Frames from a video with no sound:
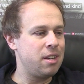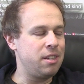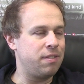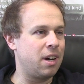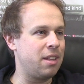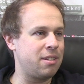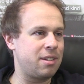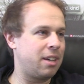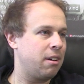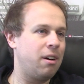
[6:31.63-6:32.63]
you've got this
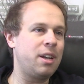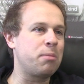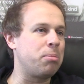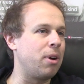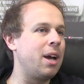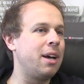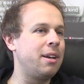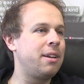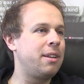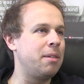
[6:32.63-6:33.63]
iconic
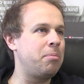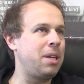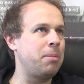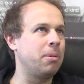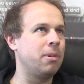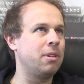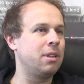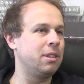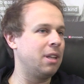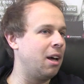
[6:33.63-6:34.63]
brand that people
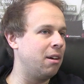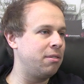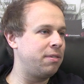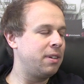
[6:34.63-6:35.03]
love,